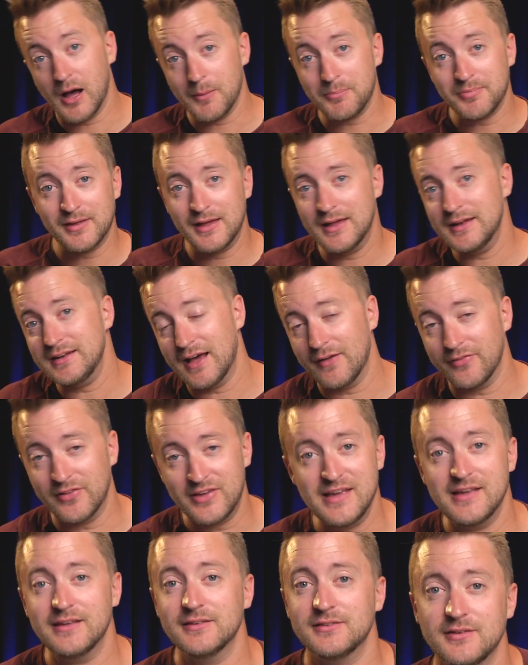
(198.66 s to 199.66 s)
up and down the
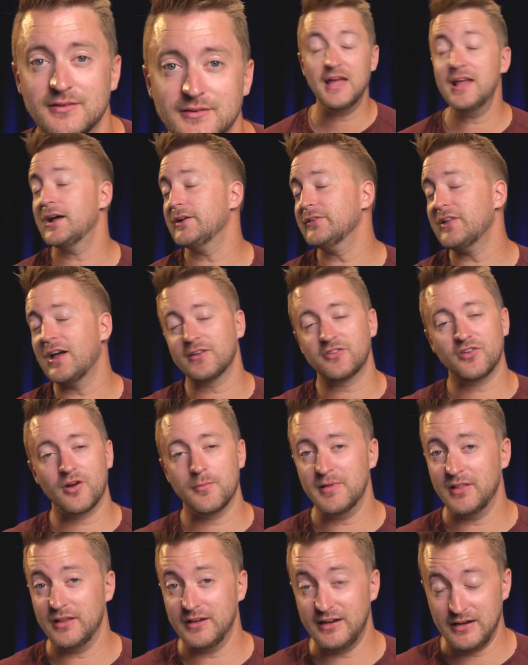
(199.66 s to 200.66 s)
keys. It unlocks our
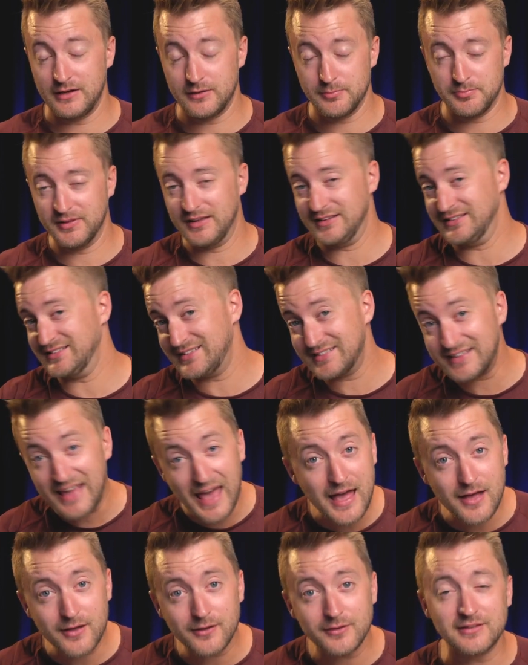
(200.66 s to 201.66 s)
ability to play
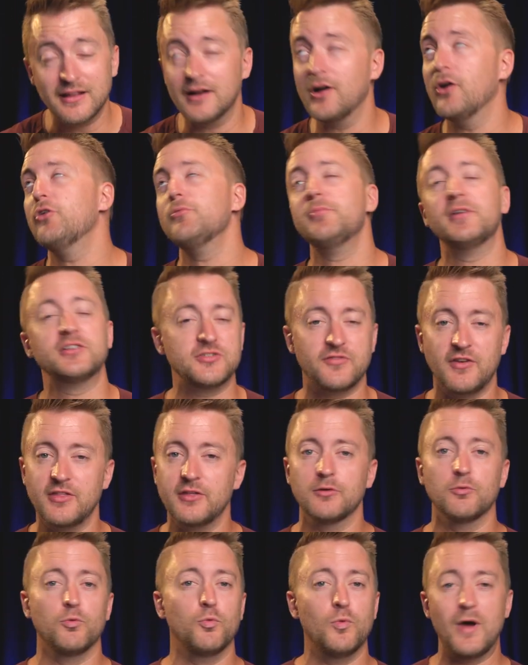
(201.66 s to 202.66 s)
scales and a whole bunch of
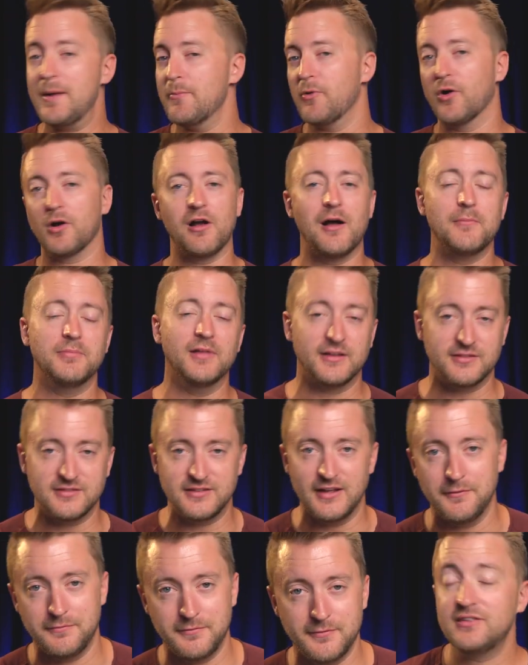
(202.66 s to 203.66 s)
other way more complex
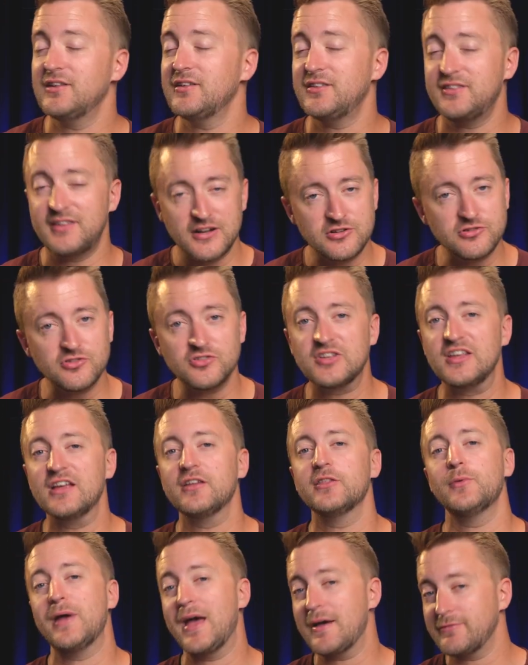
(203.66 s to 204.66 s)
stuff. It's an essential skill
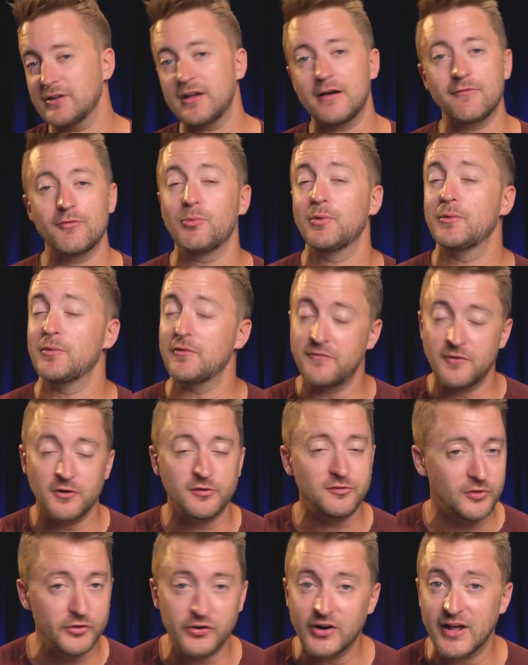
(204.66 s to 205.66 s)
that we have to cover when we're
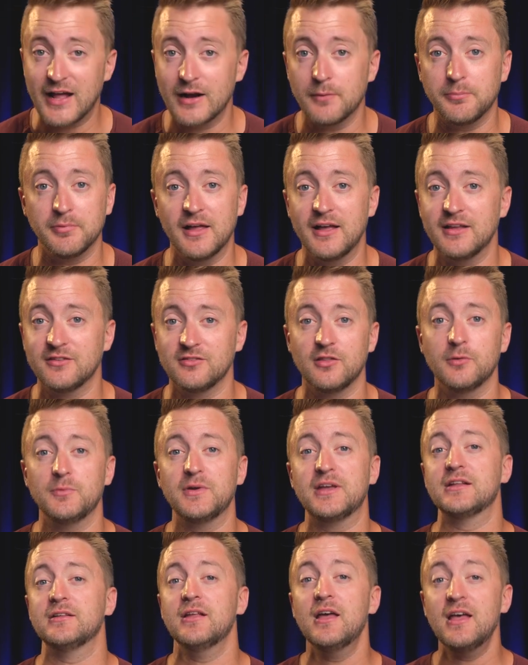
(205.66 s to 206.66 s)
first learning how to play so that we
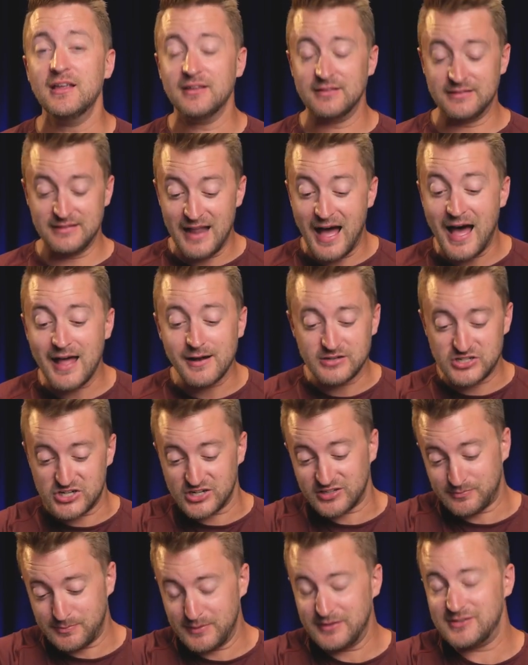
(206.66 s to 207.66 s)
can not
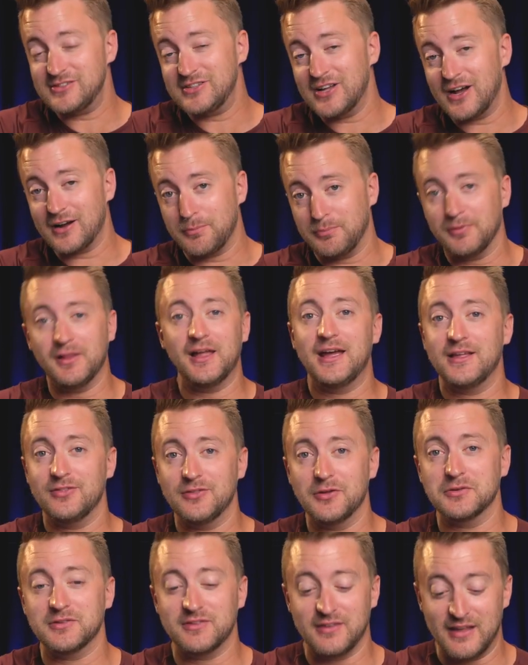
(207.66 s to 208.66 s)
just be stuck playing
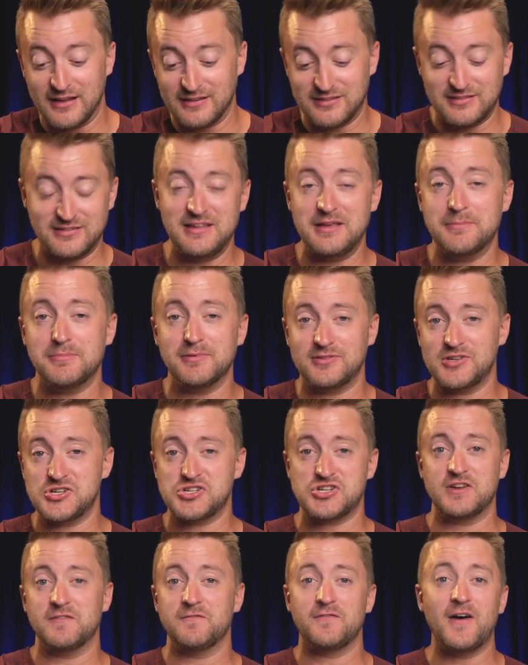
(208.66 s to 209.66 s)
those like C
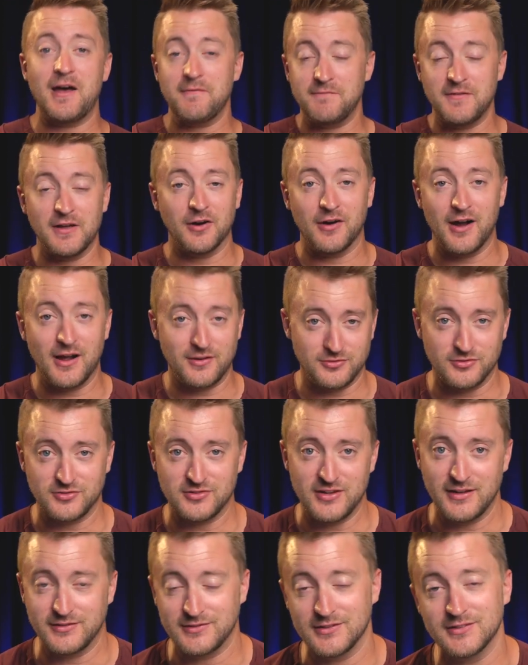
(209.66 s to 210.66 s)
position 5-finger
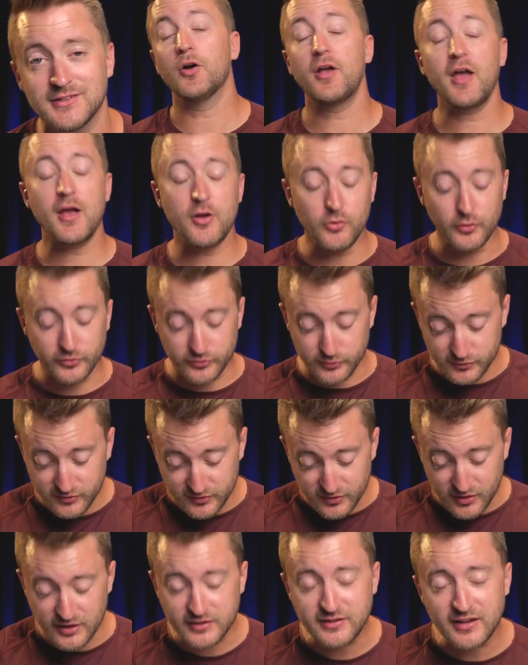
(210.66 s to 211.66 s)
exercises. Okay, cool, so it's
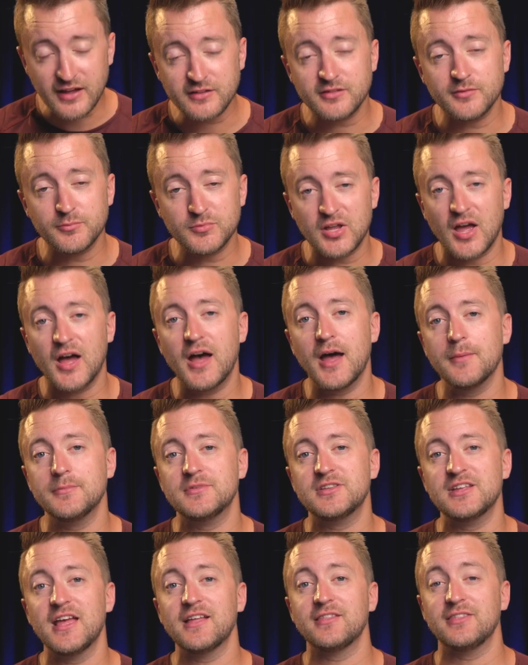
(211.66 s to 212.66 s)
gonna take some time
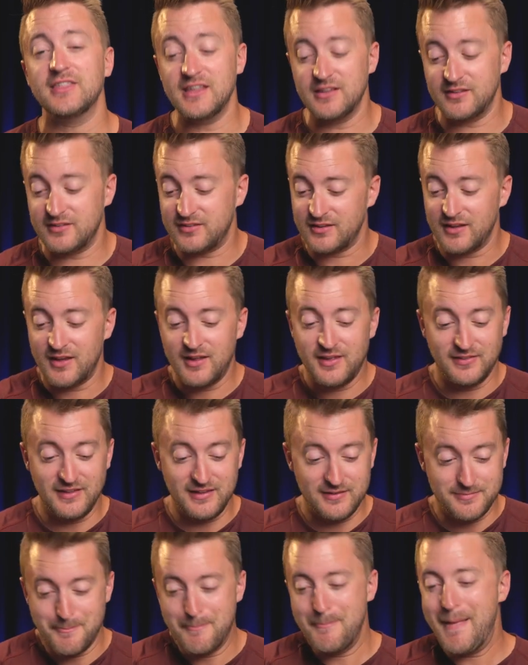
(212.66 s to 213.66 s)
to get these
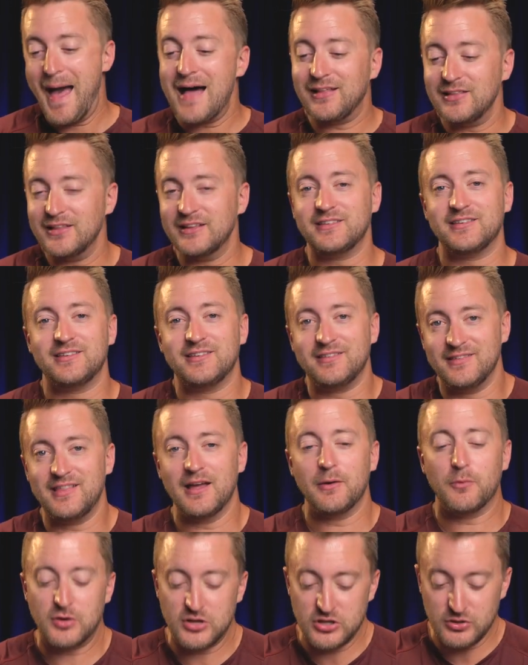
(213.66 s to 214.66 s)
mallets
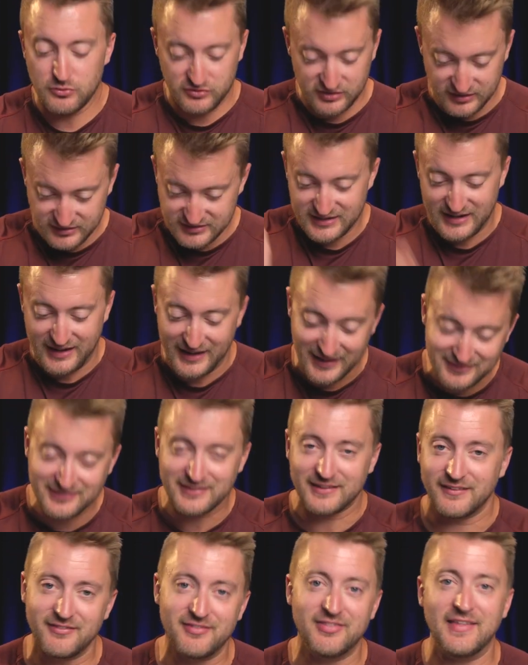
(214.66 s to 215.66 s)
that we're using to hit
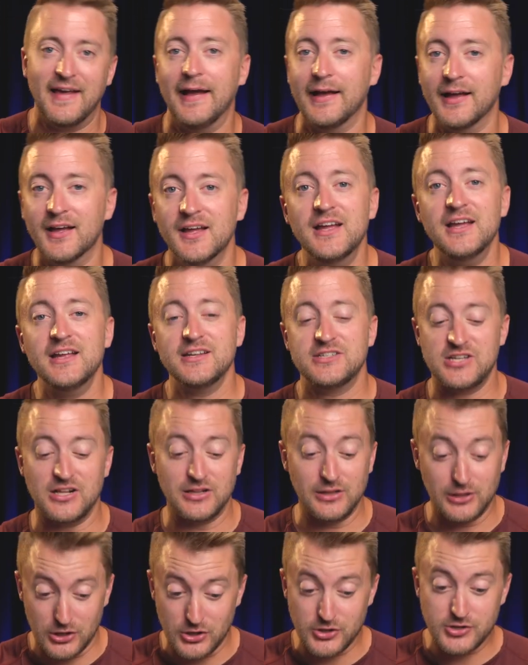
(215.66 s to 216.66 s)
this thing to
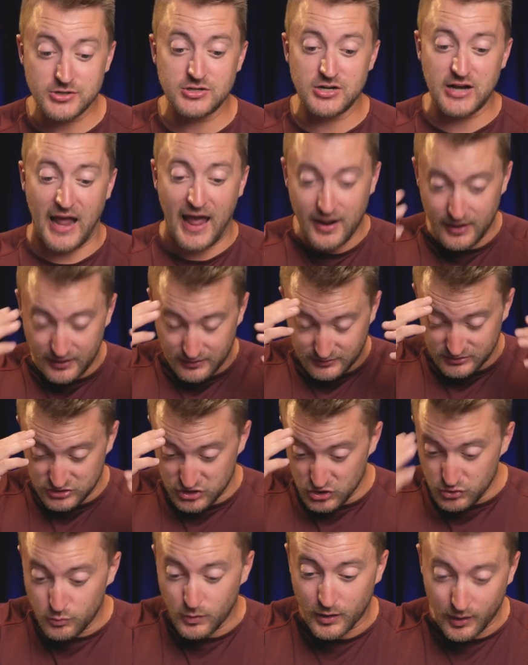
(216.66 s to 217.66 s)
learn how to
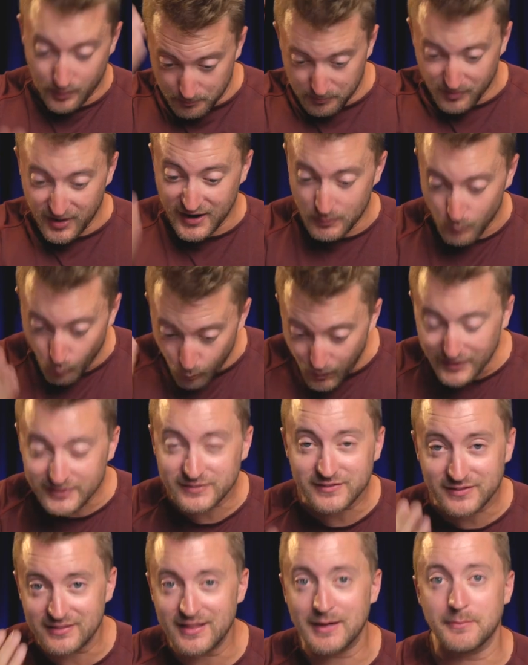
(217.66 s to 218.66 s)
do what our brain
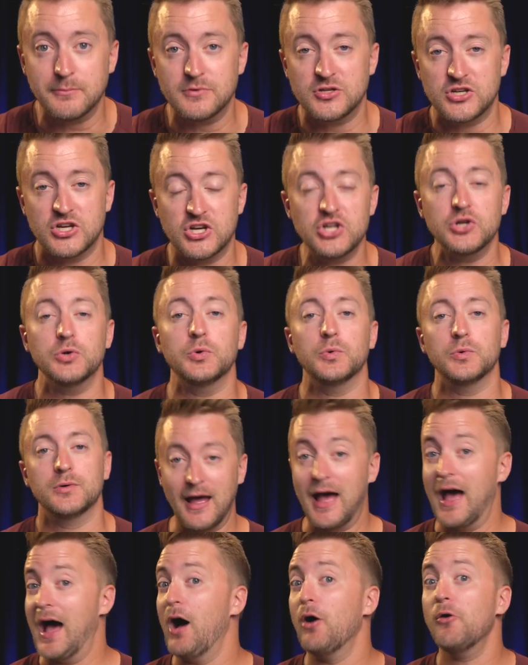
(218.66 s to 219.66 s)
wants them to do.
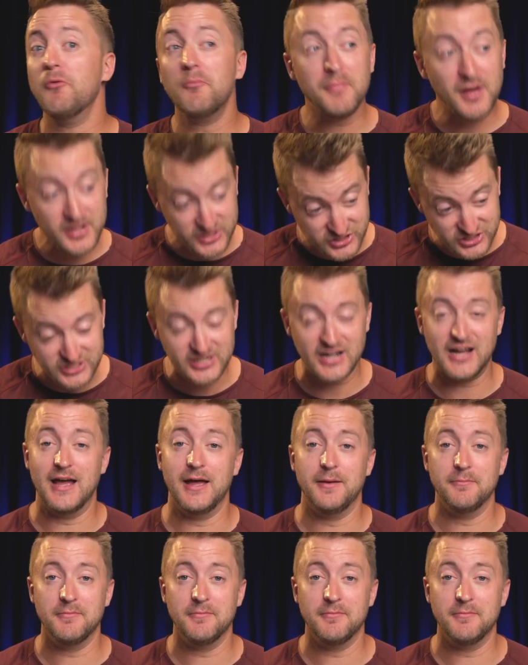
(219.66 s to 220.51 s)
How much time?